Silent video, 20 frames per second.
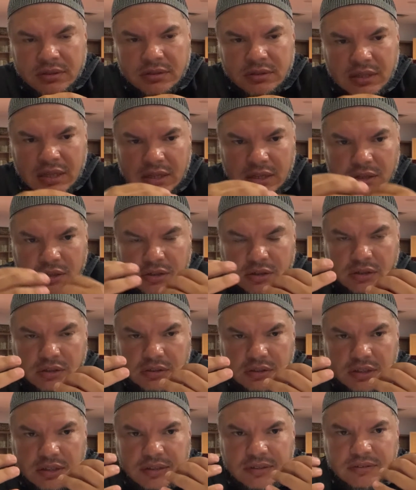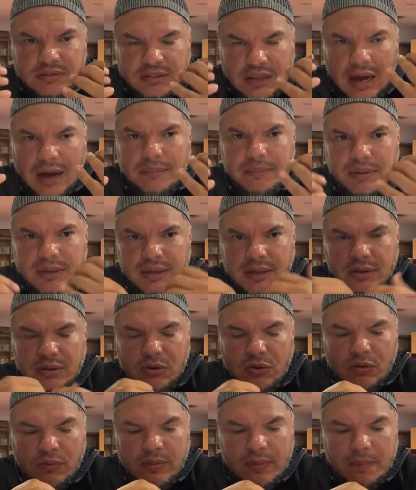that good deeds dominate
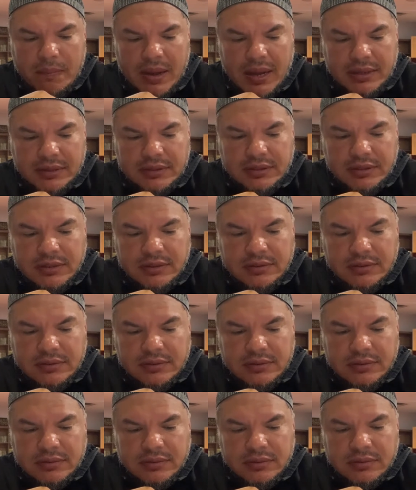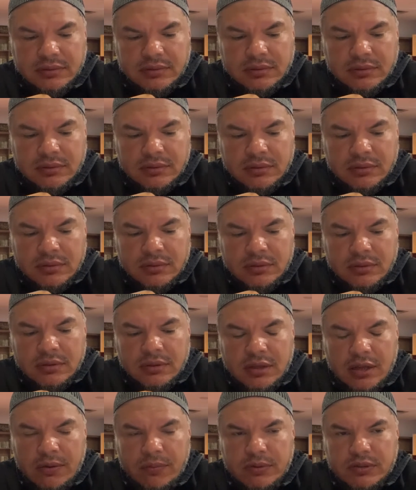over bad deeds.
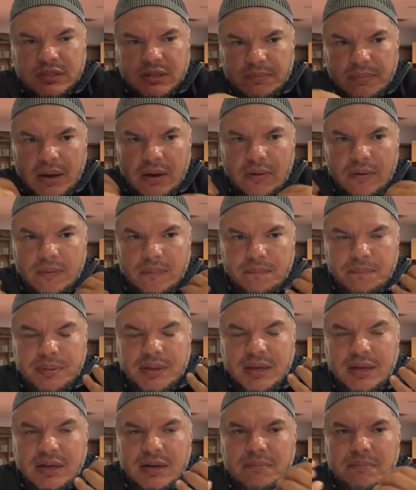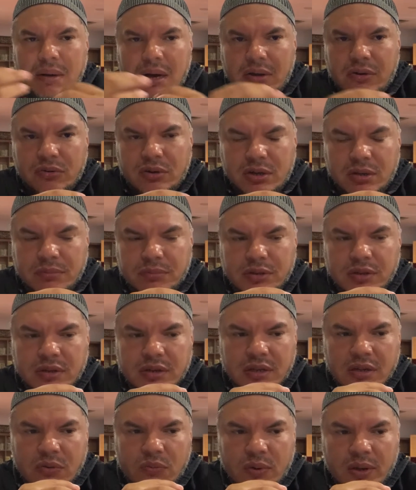It was about being a model
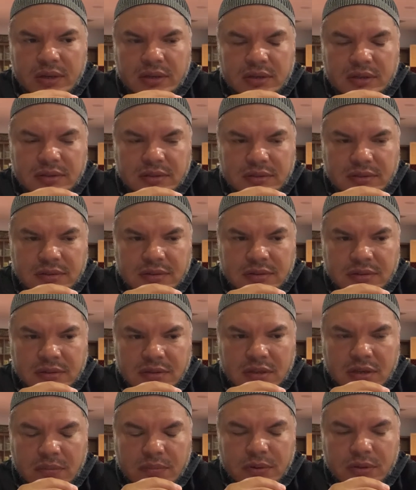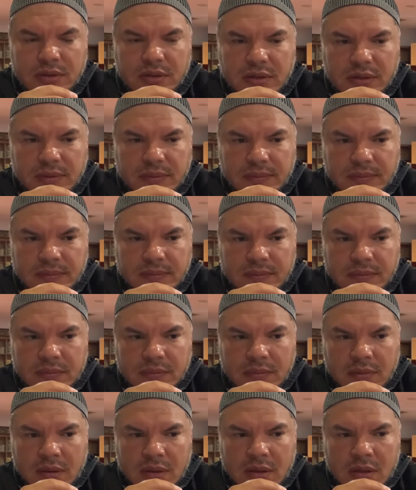community, a witness community.
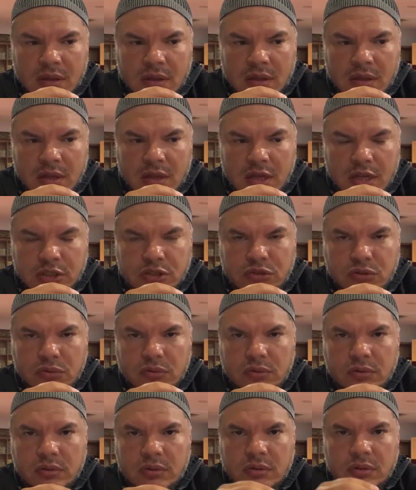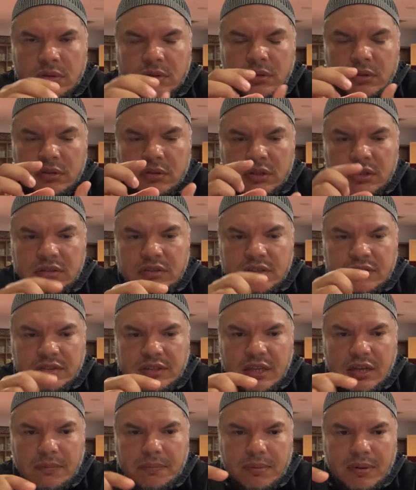And so the
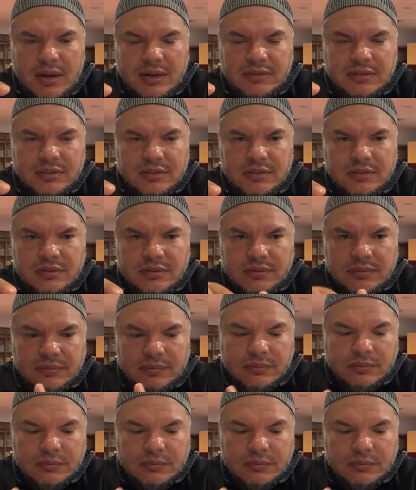tazkiyah process